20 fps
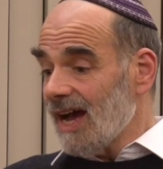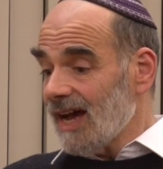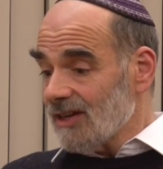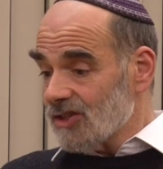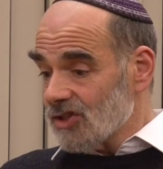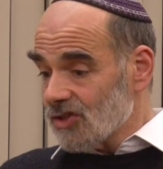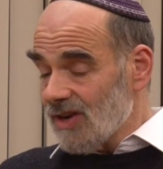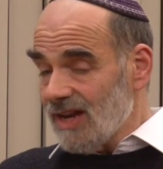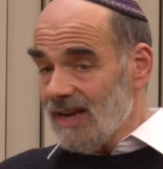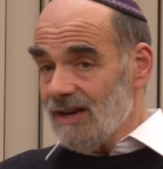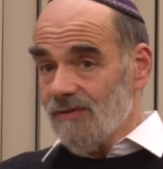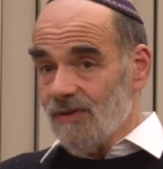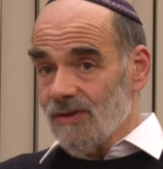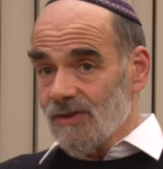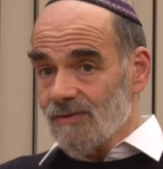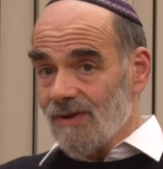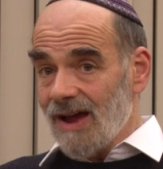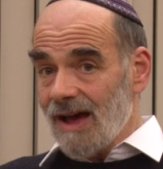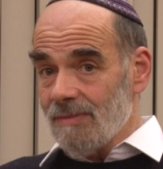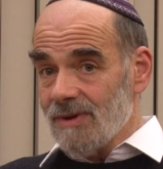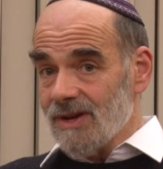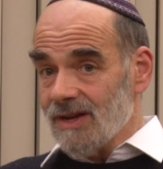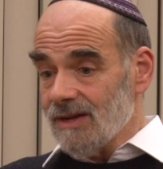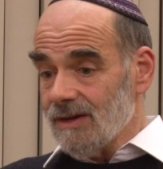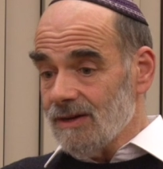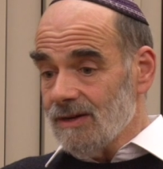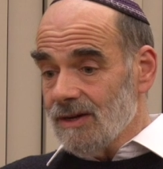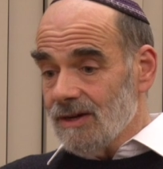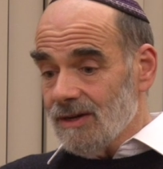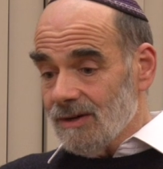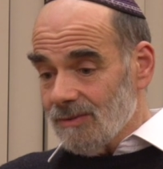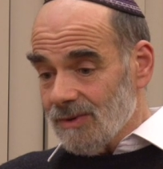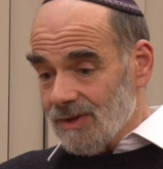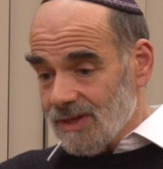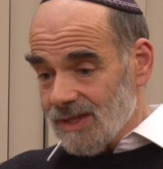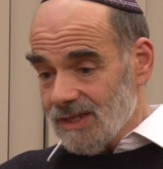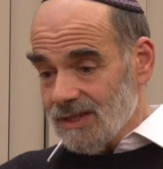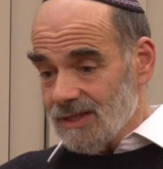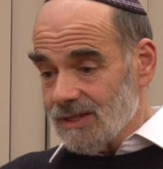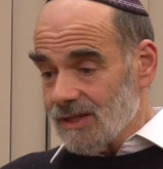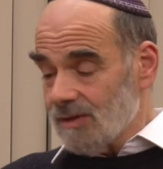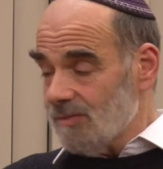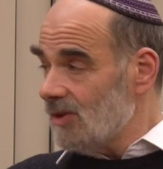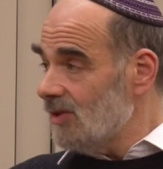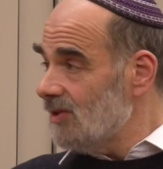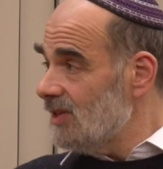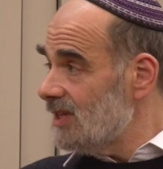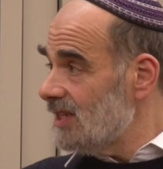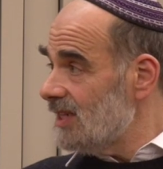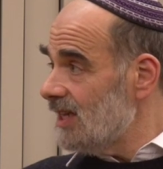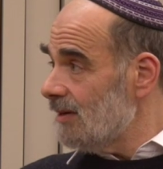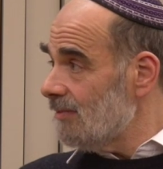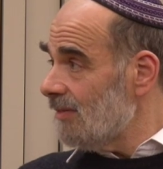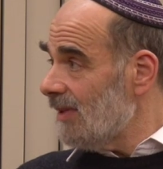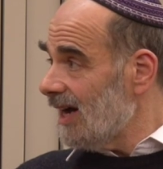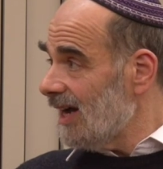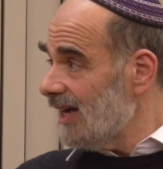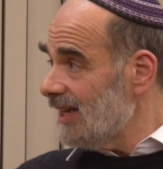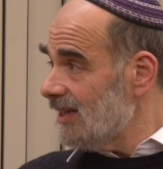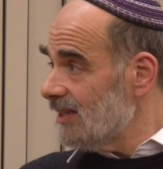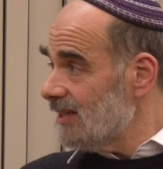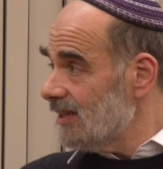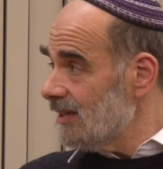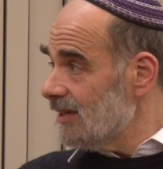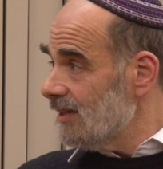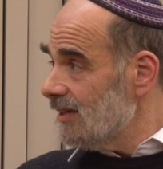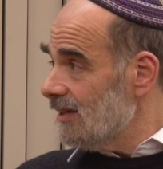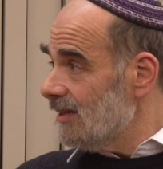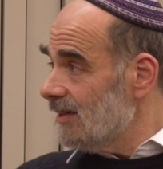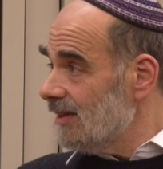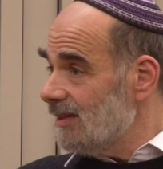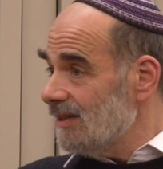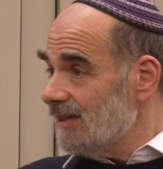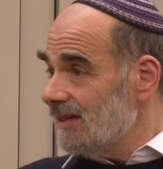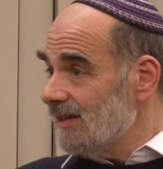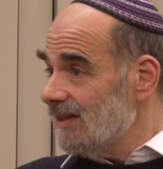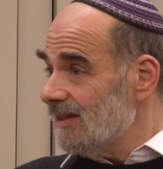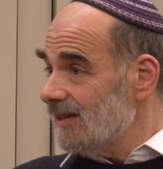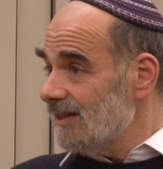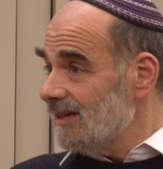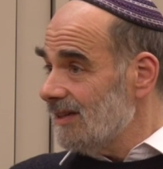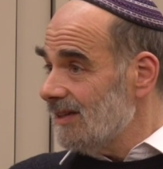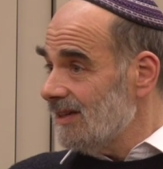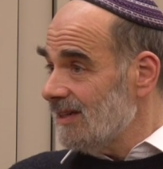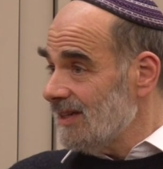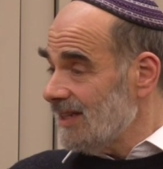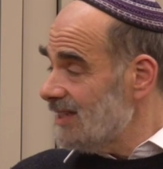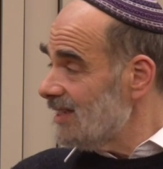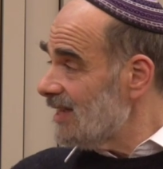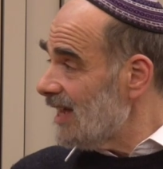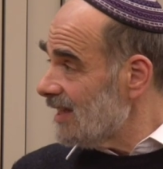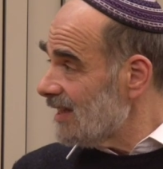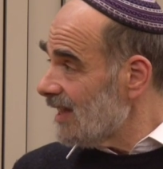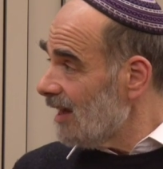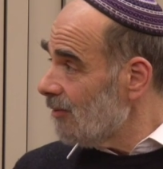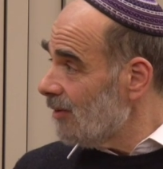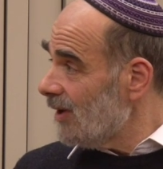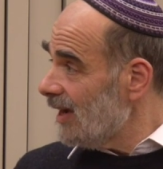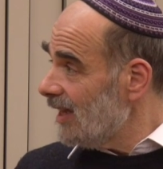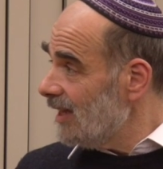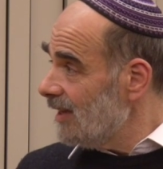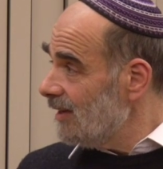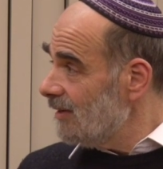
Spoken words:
I trained for the rabbinate with this community in mind, and it stayed that way.